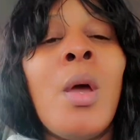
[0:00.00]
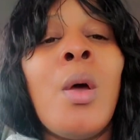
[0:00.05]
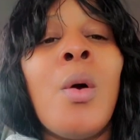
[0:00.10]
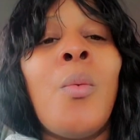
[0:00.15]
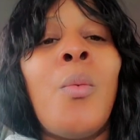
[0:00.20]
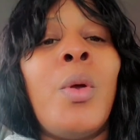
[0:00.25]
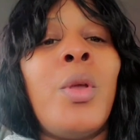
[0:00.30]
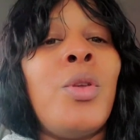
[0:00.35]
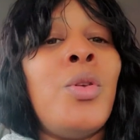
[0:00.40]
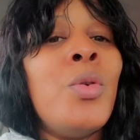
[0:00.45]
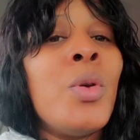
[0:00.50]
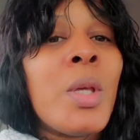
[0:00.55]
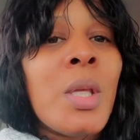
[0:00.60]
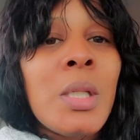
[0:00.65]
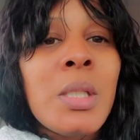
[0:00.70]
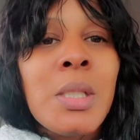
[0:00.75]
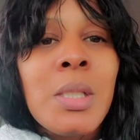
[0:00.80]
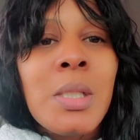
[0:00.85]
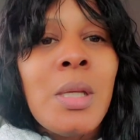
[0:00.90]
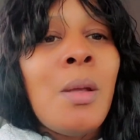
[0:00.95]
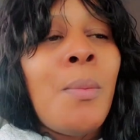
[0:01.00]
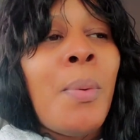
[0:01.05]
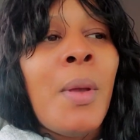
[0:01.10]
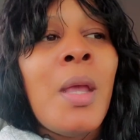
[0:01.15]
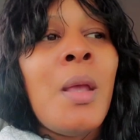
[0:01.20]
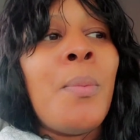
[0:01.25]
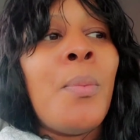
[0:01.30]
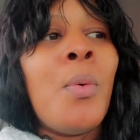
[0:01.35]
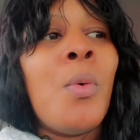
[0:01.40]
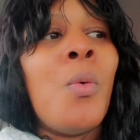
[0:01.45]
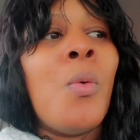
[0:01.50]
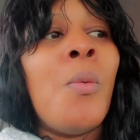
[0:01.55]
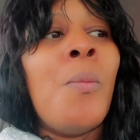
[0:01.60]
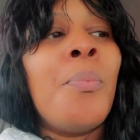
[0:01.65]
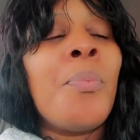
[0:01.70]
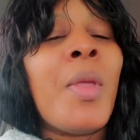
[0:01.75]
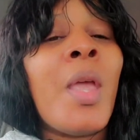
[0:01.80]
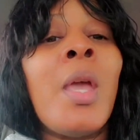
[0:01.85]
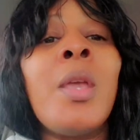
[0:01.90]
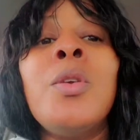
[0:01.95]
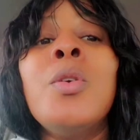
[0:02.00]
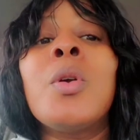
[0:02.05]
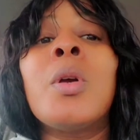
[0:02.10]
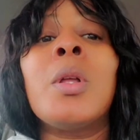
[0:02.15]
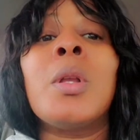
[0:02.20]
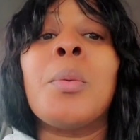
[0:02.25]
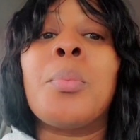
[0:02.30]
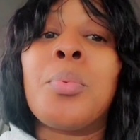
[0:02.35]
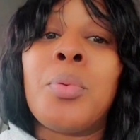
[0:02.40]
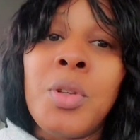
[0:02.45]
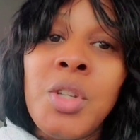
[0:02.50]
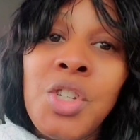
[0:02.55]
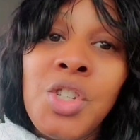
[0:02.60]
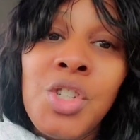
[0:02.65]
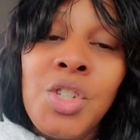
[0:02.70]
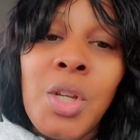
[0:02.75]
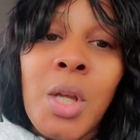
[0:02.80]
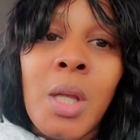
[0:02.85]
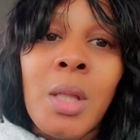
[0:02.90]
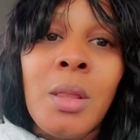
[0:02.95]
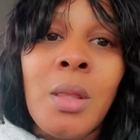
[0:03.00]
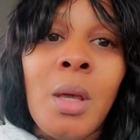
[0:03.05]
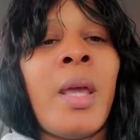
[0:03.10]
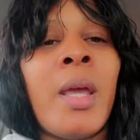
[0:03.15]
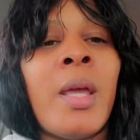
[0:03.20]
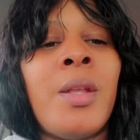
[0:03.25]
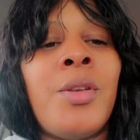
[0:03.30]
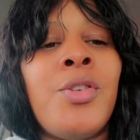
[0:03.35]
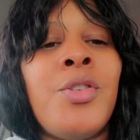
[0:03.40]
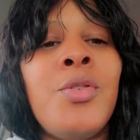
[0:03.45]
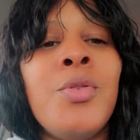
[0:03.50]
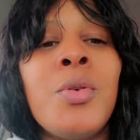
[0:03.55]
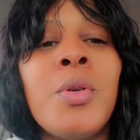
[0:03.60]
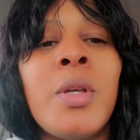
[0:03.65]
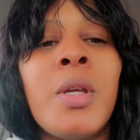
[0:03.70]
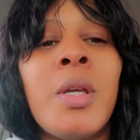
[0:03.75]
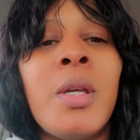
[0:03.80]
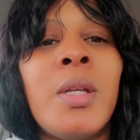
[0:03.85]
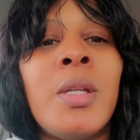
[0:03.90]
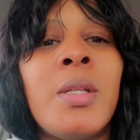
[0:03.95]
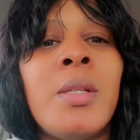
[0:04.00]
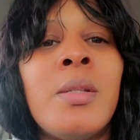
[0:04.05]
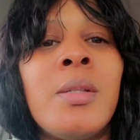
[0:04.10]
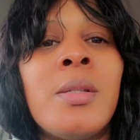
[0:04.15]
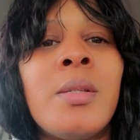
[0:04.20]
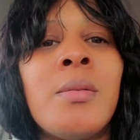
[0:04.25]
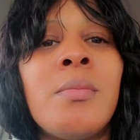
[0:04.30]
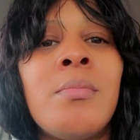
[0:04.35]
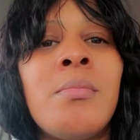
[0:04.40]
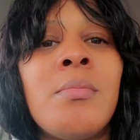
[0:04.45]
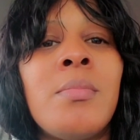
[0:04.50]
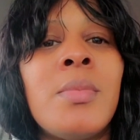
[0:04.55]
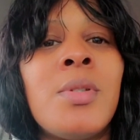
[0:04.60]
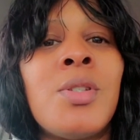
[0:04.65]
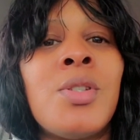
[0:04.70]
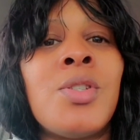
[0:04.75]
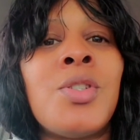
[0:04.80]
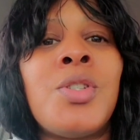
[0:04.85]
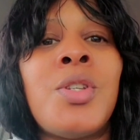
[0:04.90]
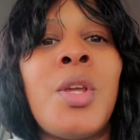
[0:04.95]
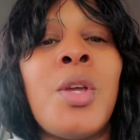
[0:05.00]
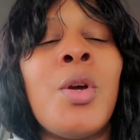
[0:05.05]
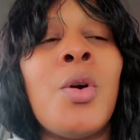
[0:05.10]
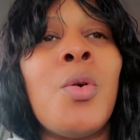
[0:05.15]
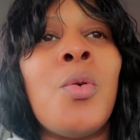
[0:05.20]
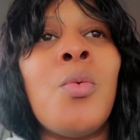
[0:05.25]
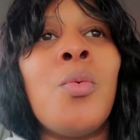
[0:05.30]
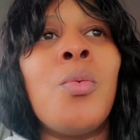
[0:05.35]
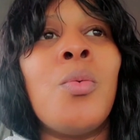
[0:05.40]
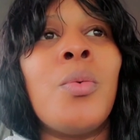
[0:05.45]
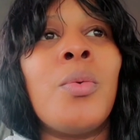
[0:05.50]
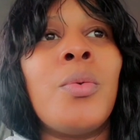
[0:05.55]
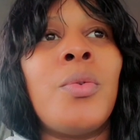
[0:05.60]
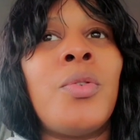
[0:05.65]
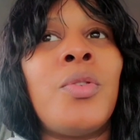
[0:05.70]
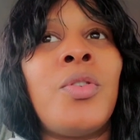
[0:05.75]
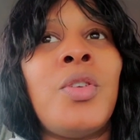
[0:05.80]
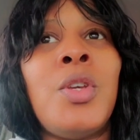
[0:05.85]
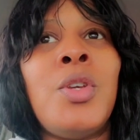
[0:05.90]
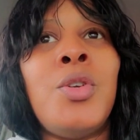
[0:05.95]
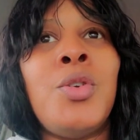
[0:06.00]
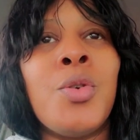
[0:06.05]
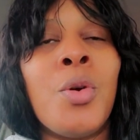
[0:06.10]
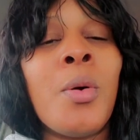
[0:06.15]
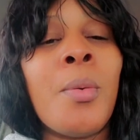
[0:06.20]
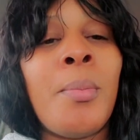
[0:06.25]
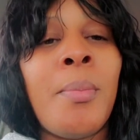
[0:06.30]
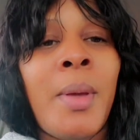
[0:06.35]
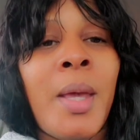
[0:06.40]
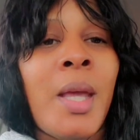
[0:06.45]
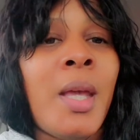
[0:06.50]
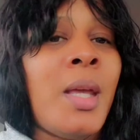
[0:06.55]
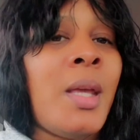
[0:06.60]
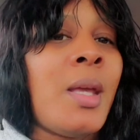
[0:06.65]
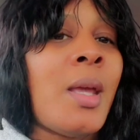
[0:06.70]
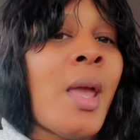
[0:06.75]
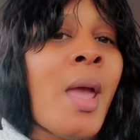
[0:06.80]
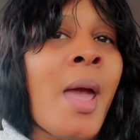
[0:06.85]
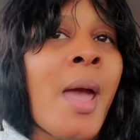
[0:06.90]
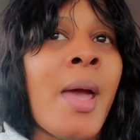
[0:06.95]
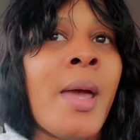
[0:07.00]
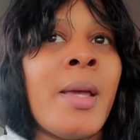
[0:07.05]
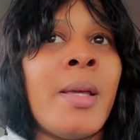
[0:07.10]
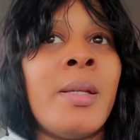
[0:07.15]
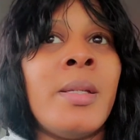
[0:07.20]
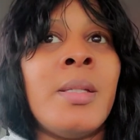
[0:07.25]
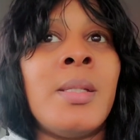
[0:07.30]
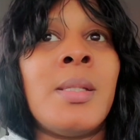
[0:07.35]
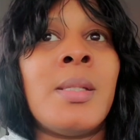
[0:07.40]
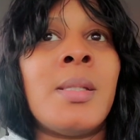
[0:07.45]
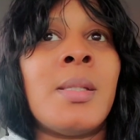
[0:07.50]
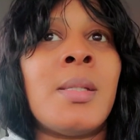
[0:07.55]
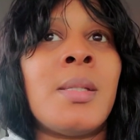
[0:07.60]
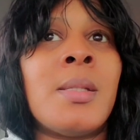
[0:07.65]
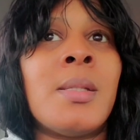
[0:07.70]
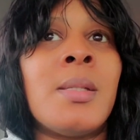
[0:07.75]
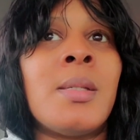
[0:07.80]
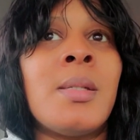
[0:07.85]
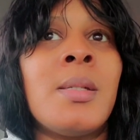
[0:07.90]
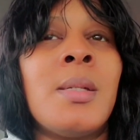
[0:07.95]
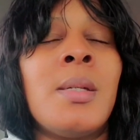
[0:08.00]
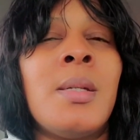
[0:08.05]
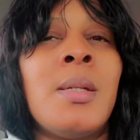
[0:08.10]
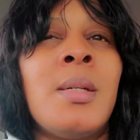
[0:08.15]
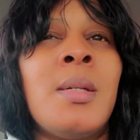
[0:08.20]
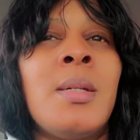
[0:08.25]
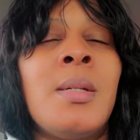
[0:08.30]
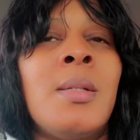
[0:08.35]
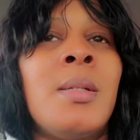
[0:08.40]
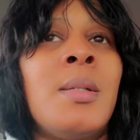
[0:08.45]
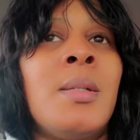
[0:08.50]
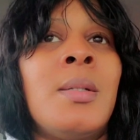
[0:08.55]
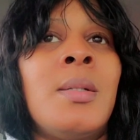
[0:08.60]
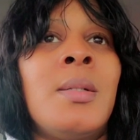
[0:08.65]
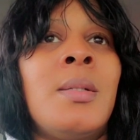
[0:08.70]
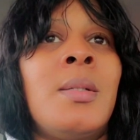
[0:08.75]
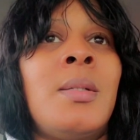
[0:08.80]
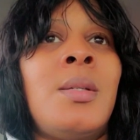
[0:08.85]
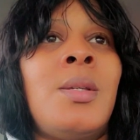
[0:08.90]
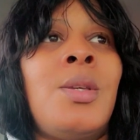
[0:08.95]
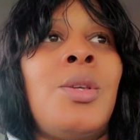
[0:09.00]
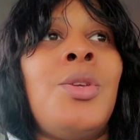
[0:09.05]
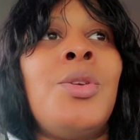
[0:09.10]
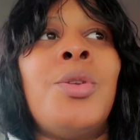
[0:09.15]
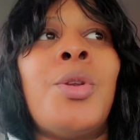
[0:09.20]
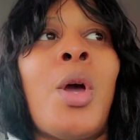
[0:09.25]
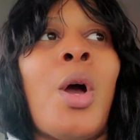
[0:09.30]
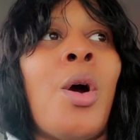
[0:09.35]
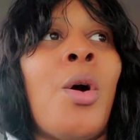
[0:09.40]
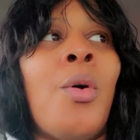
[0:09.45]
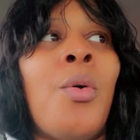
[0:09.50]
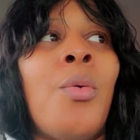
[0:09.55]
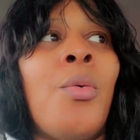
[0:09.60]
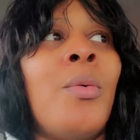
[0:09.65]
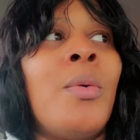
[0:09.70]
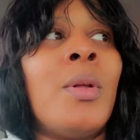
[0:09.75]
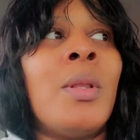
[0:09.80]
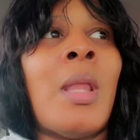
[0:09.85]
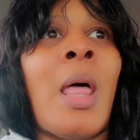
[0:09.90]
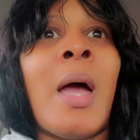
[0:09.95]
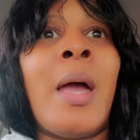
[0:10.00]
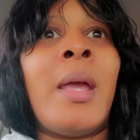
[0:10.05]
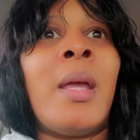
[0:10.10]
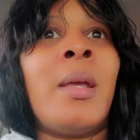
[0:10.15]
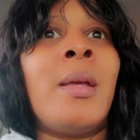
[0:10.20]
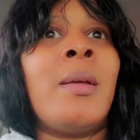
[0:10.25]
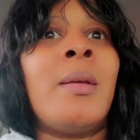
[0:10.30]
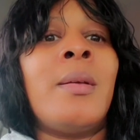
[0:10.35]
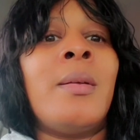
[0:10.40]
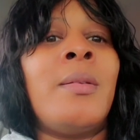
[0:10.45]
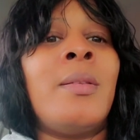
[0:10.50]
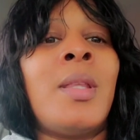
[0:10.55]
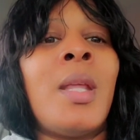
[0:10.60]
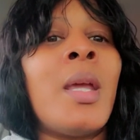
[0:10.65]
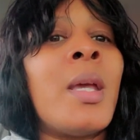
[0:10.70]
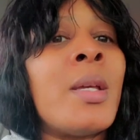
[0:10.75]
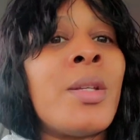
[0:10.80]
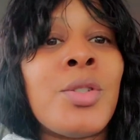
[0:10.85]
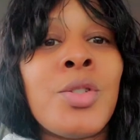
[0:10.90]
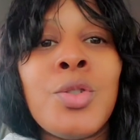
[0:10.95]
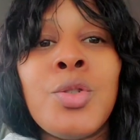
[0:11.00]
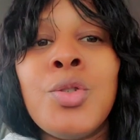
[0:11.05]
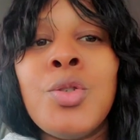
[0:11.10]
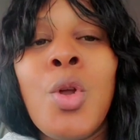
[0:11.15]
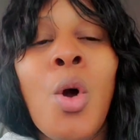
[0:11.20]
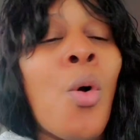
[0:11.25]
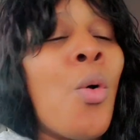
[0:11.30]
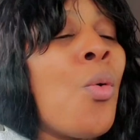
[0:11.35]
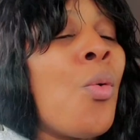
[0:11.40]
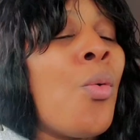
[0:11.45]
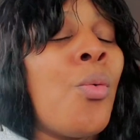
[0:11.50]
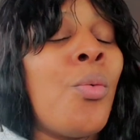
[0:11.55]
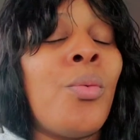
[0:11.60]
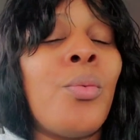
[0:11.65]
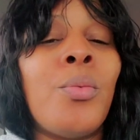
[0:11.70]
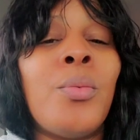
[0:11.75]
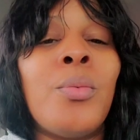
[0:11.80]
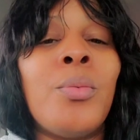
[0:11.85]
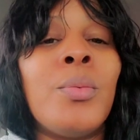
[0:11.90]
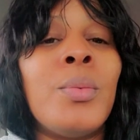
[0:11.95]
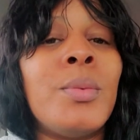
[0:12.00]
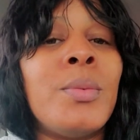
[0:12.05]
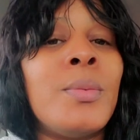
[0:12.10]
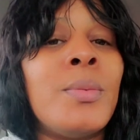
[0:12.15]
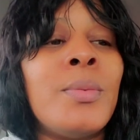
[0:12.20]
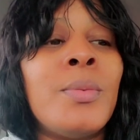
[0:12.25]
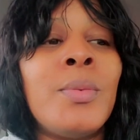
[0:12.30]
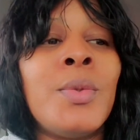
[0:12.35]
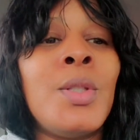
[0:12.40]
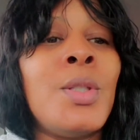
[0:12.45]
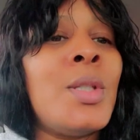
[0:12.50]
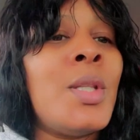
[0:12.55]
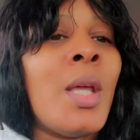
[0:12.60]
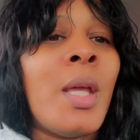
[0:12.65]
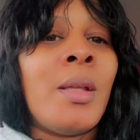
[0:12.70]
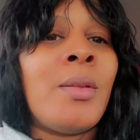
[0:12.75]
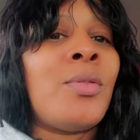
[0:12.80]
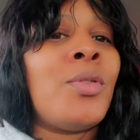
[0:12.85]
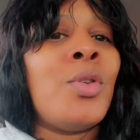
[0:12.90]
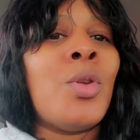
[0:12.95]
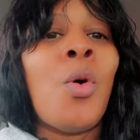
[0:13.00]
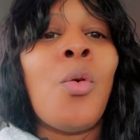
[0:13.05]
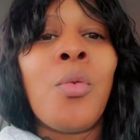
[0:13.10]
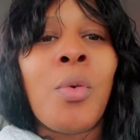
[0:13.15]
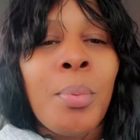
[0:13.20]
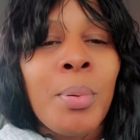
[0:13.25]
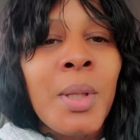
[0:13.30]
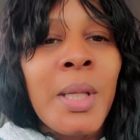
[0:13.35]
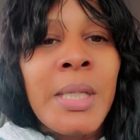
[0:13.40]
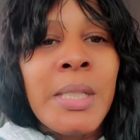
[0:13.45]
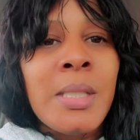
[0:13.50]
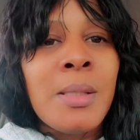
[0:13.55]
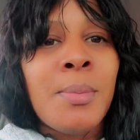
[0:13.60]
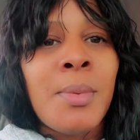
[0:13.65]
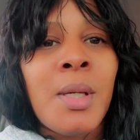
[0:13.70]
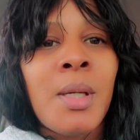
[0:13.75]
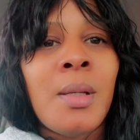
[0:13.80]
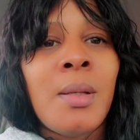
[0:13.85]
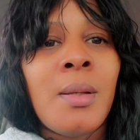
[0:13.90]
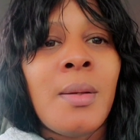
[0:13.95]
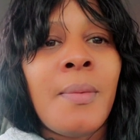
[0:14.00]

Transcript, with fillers: When you can see people and you can appreciate them and you can still see your me as, you know, like there's no, there's no replacement,